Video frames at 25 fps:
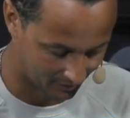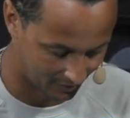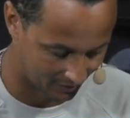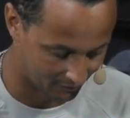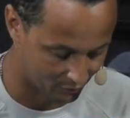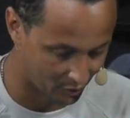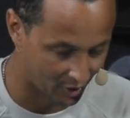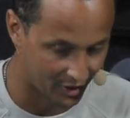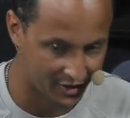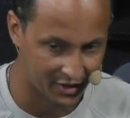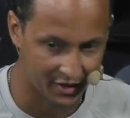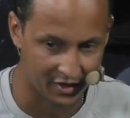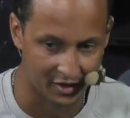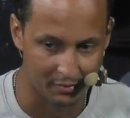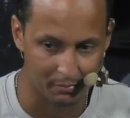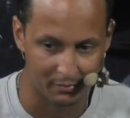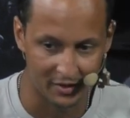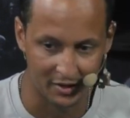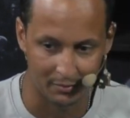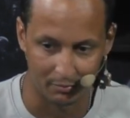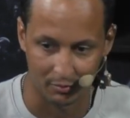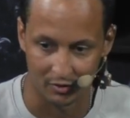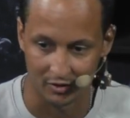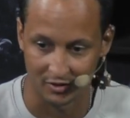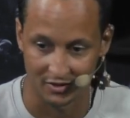have you had any
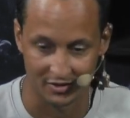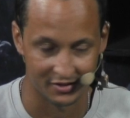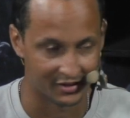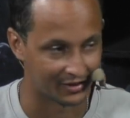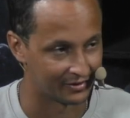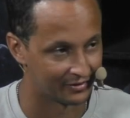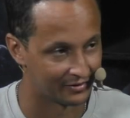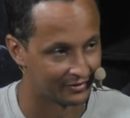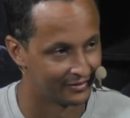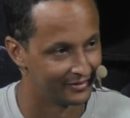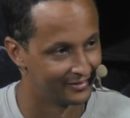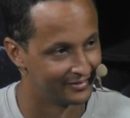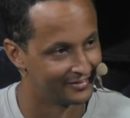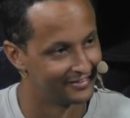meatballs yet?